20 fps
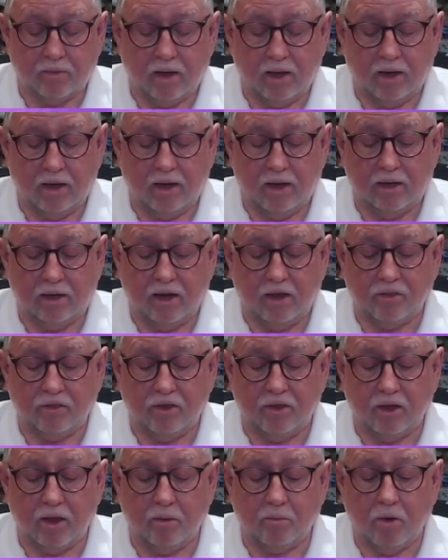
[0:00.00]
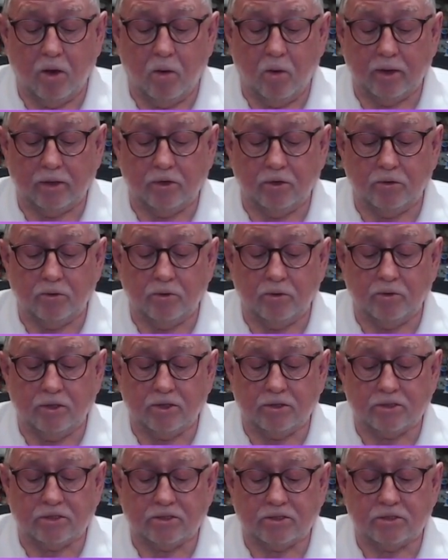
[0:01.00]
And I think I'm going to do
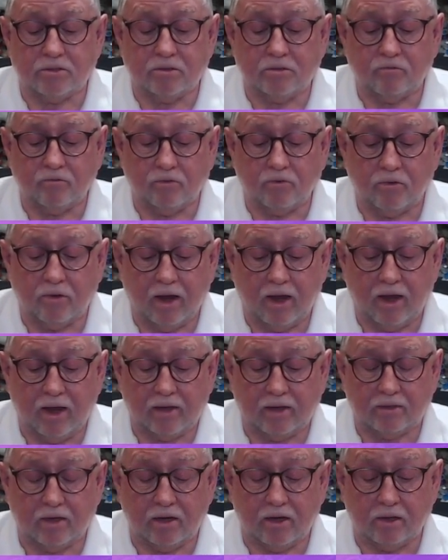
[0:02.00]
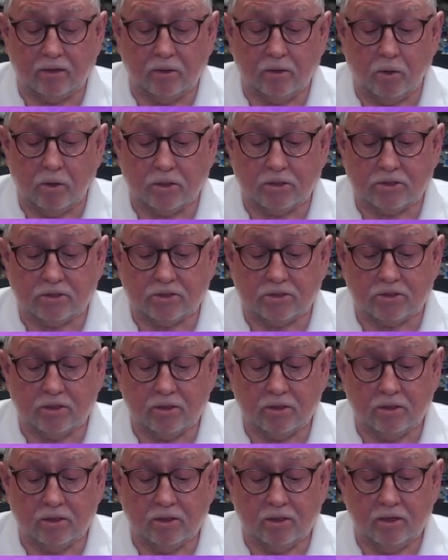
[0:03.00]
this for a hat that I lost
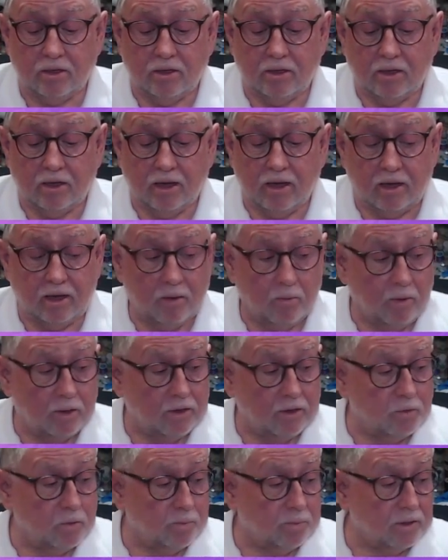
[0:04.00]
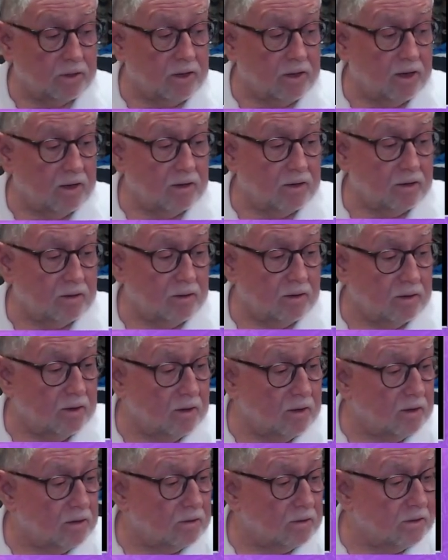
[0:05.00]
and I want to duplicate it.
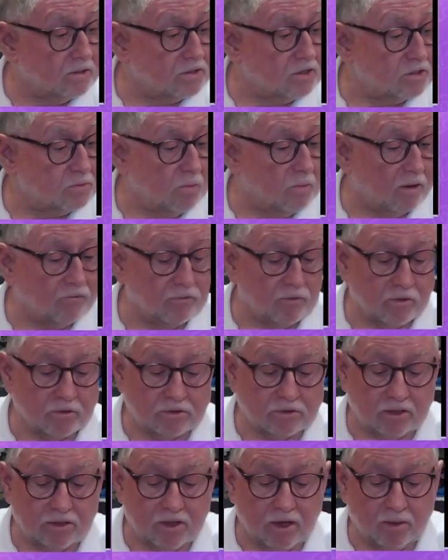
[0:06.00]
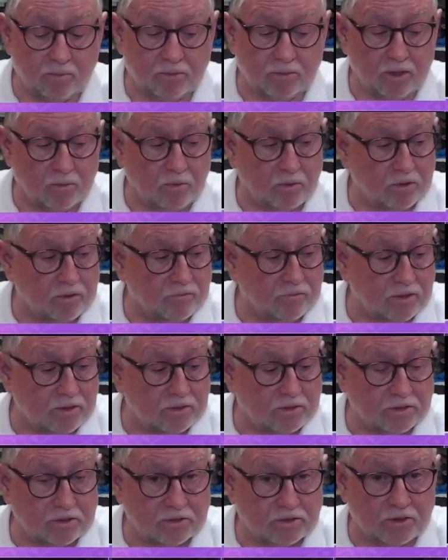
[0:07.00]
This is my first attempt at one of
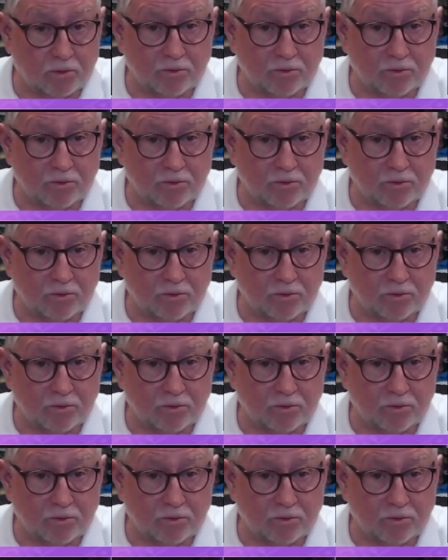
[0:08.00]
these, so